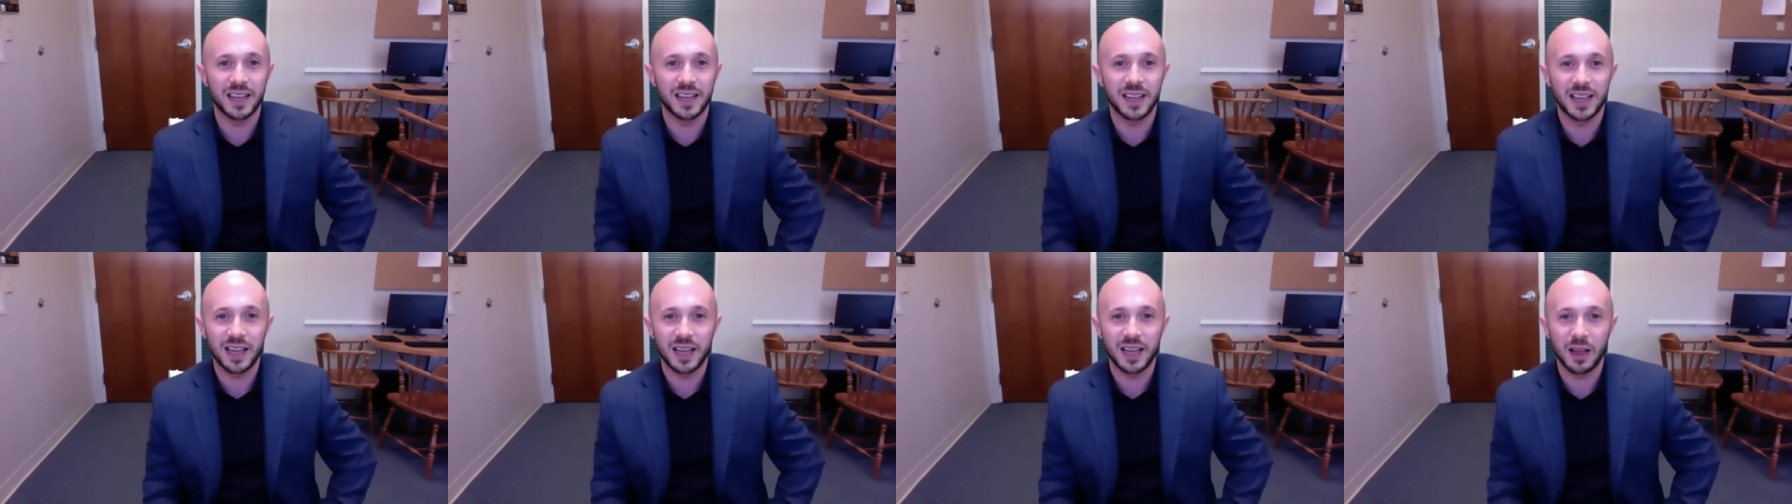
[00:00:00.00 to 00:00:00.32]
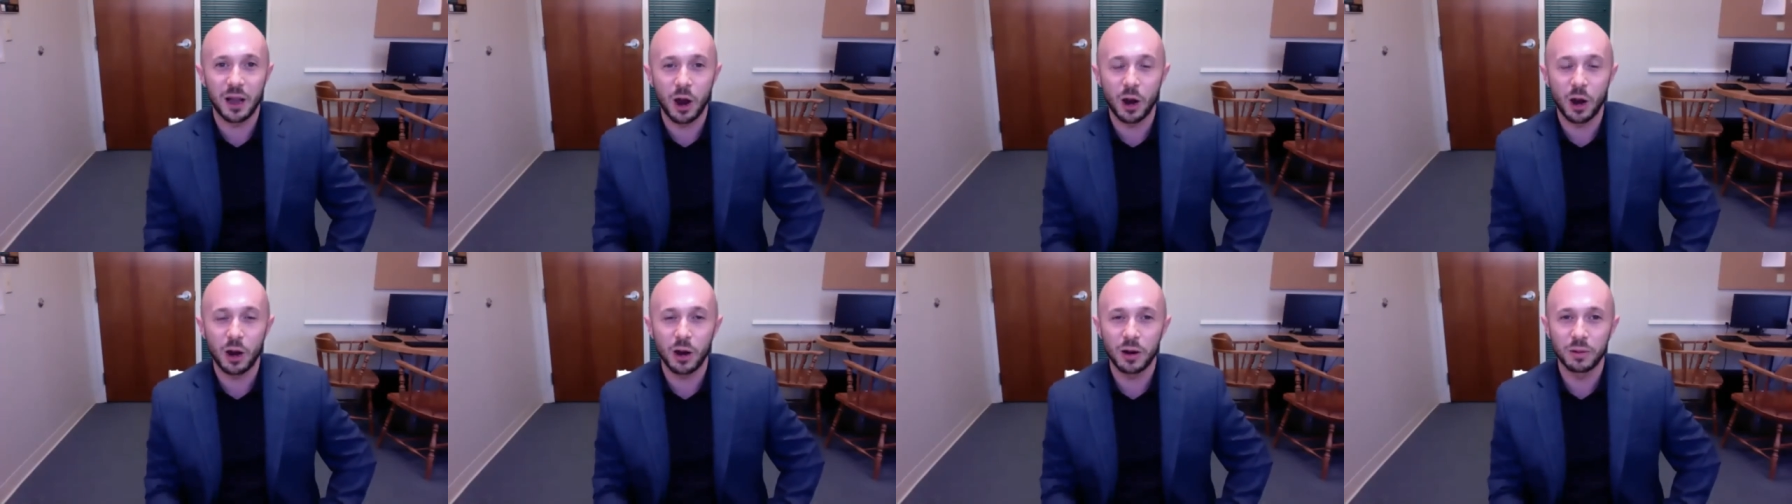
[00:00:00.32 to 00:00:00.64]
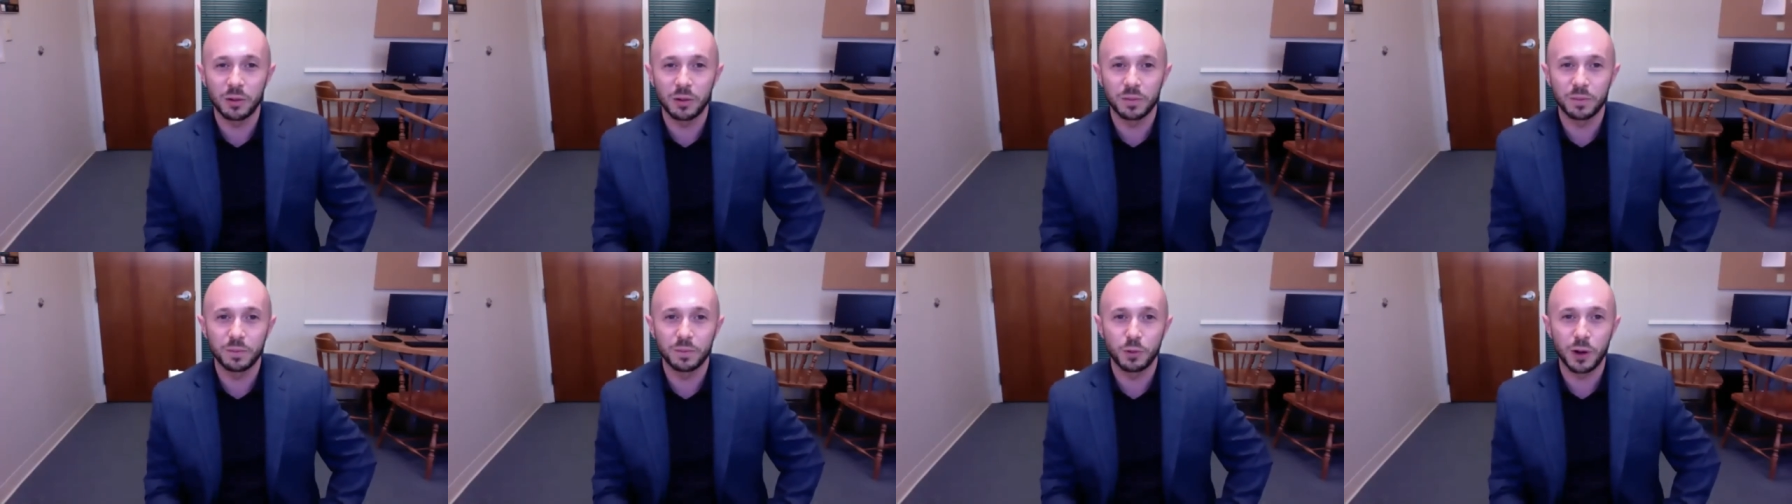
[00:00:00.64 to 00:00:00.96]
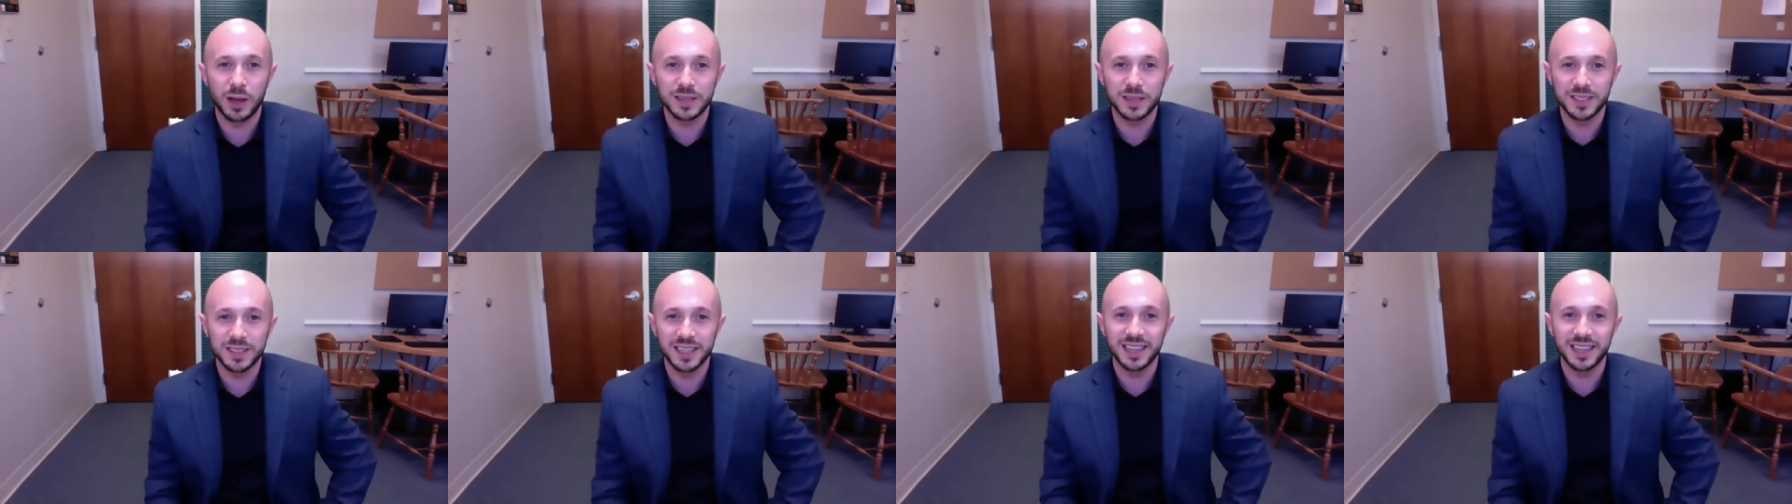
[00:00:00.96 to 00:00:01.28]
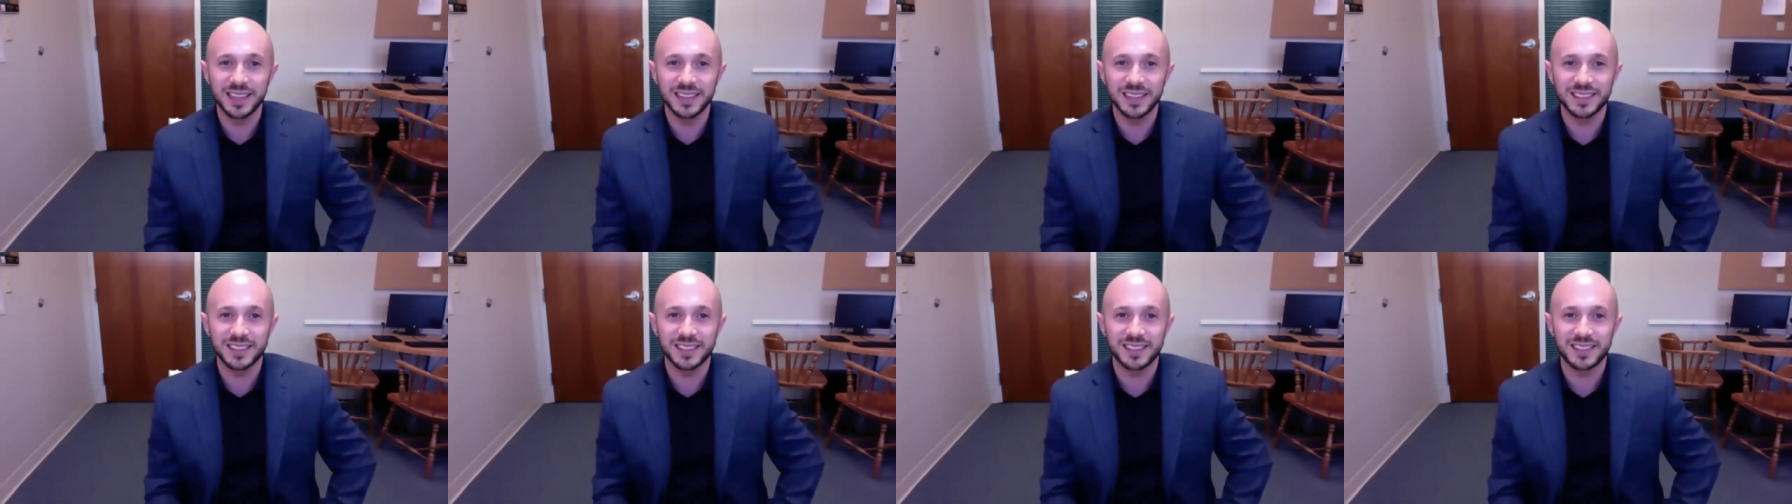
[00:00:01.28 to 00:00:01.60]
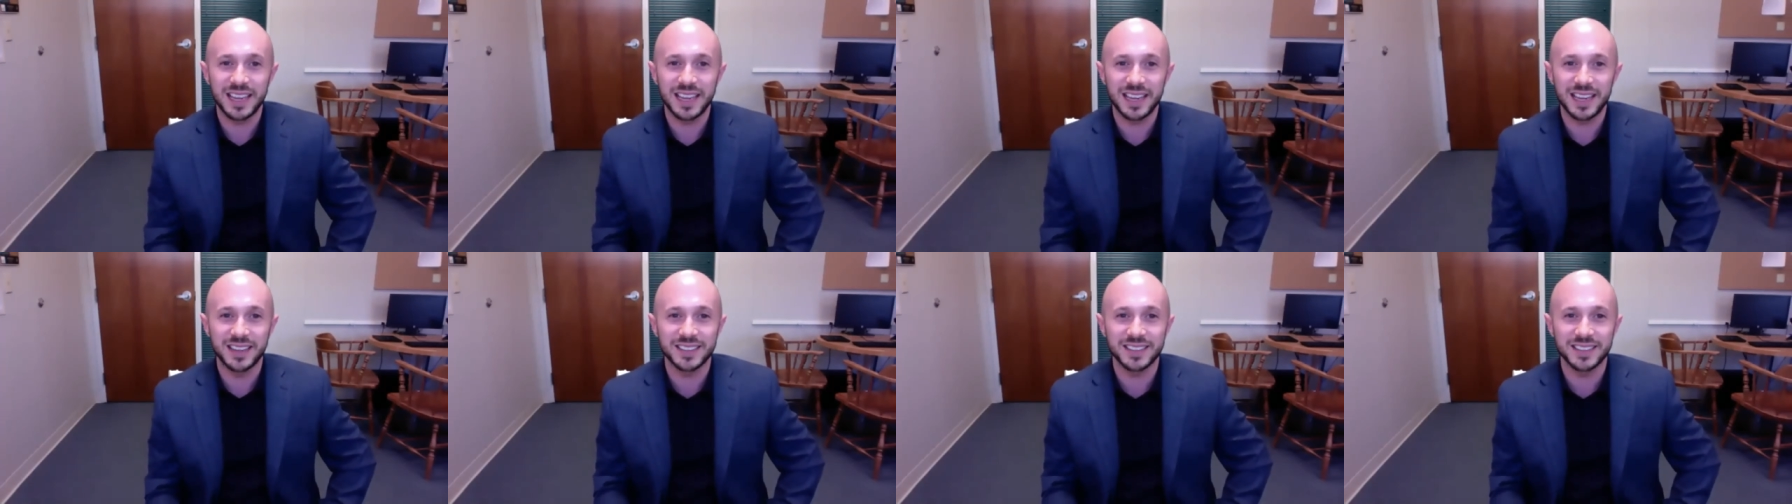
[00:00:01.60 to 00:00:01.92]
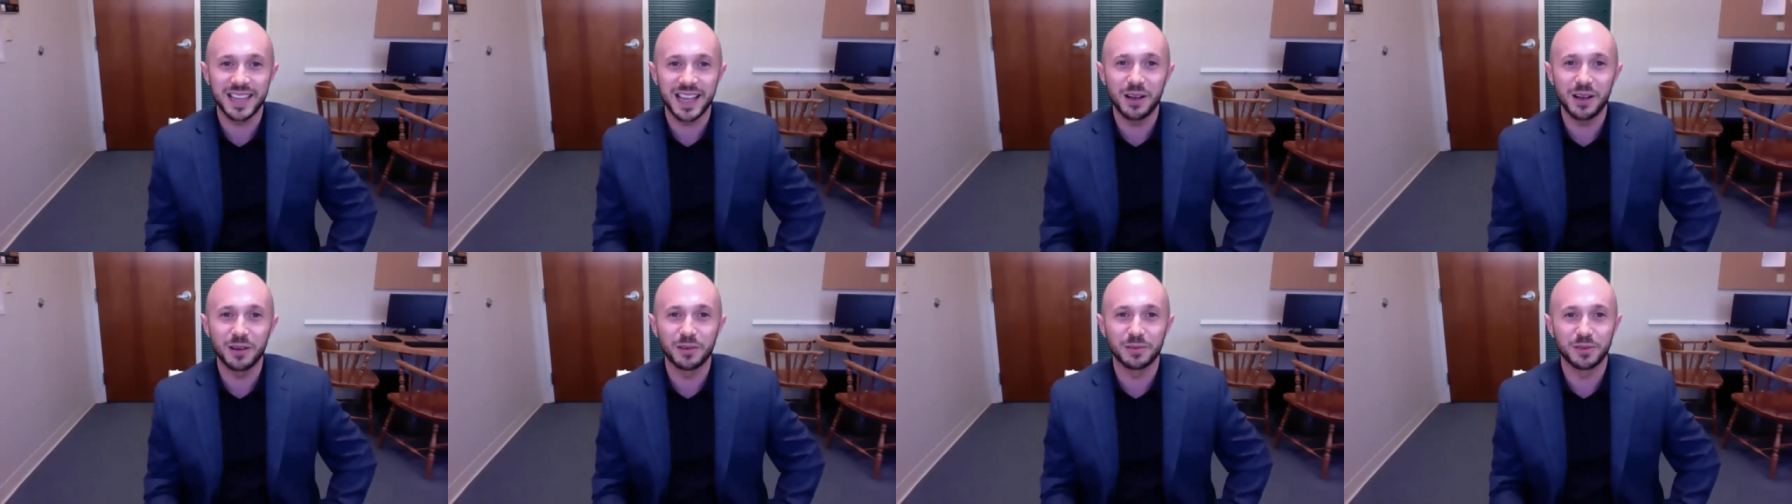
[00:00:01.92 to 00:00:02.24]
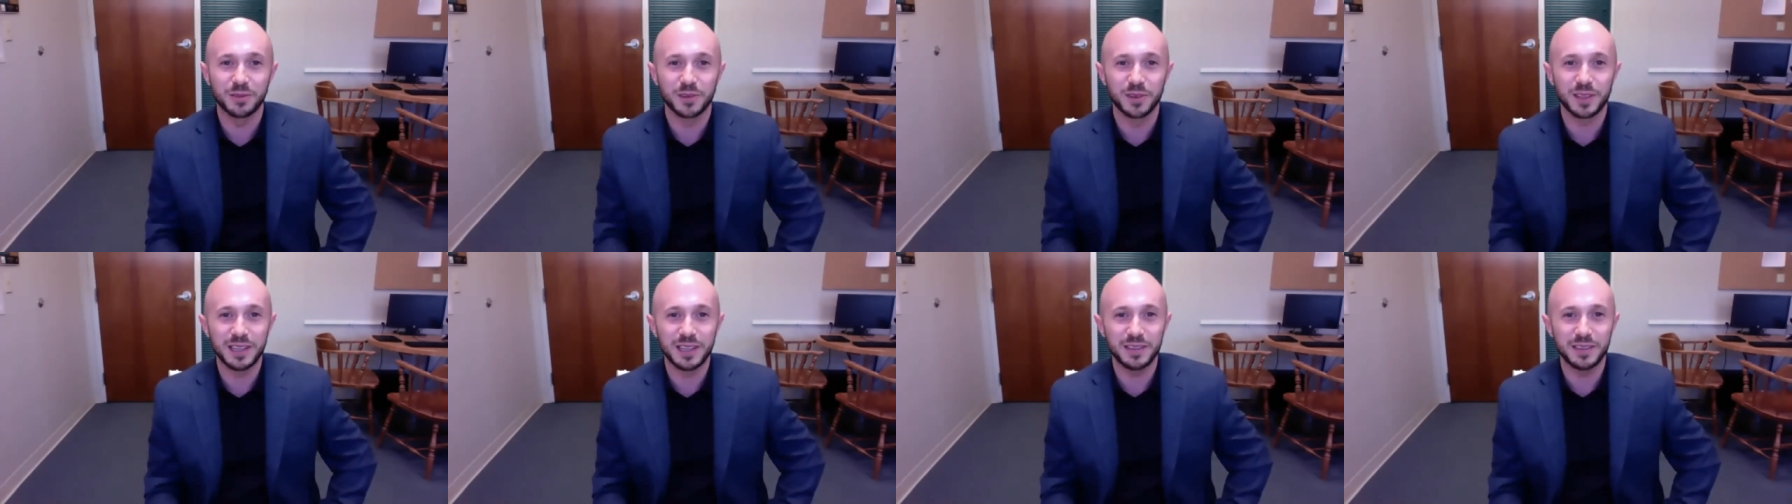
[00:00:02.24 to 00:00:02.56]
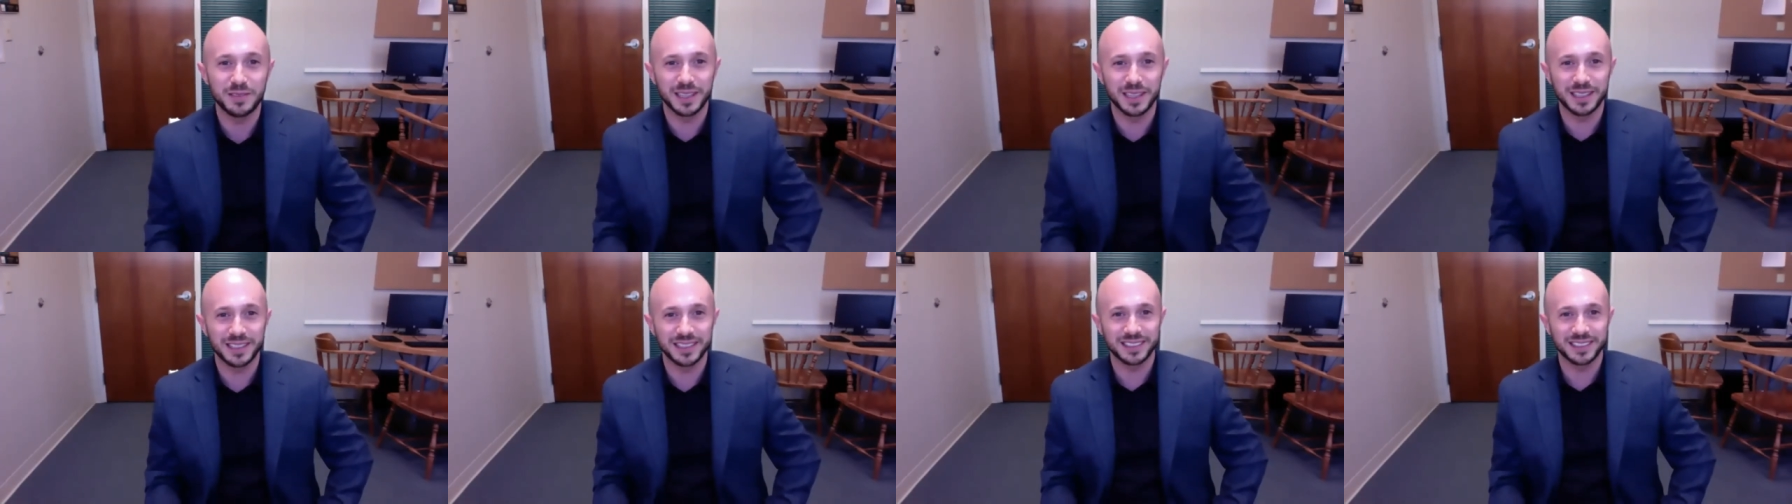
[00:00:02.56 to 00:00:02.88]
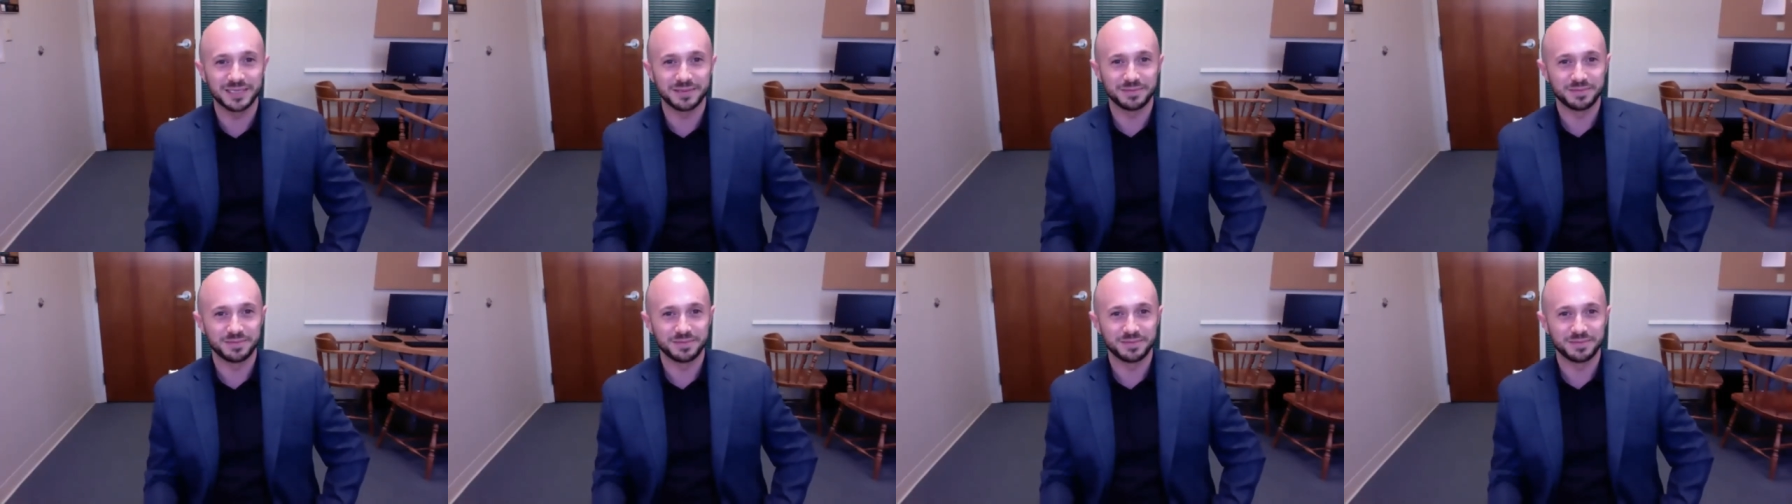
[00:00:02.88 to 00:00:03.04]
our president take us out for the evening.